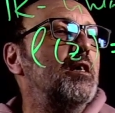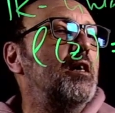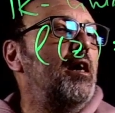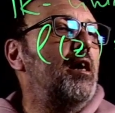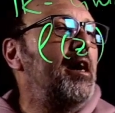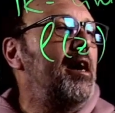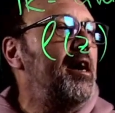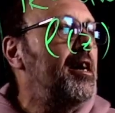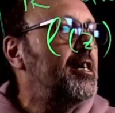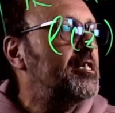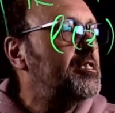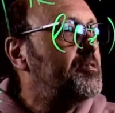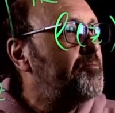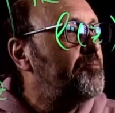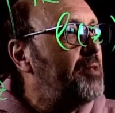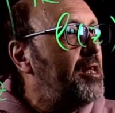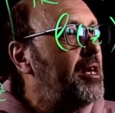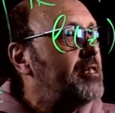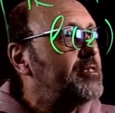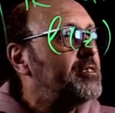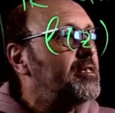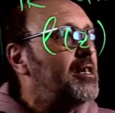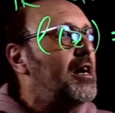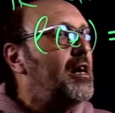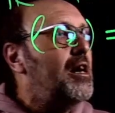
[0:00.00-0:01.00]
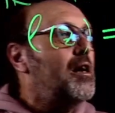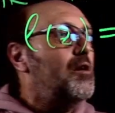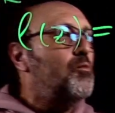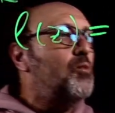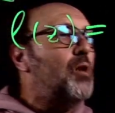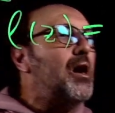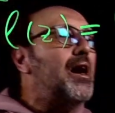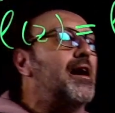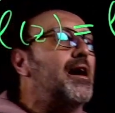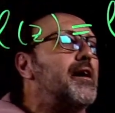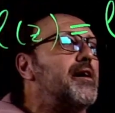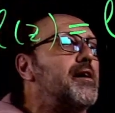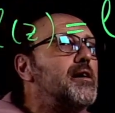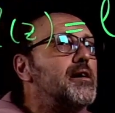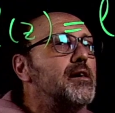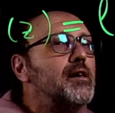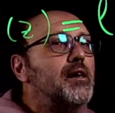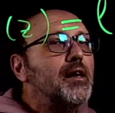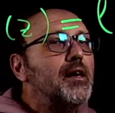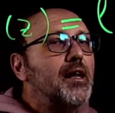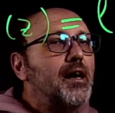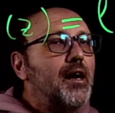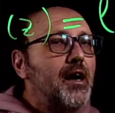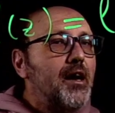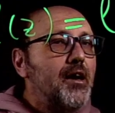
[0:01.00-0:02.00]
x plus iy,
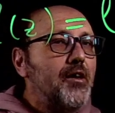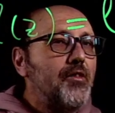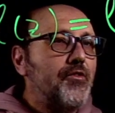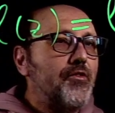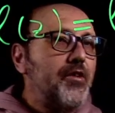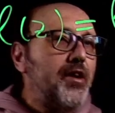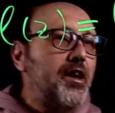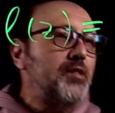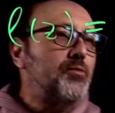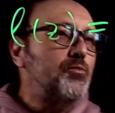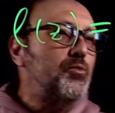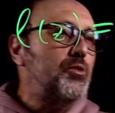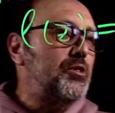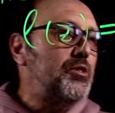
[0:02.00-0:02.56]
and then we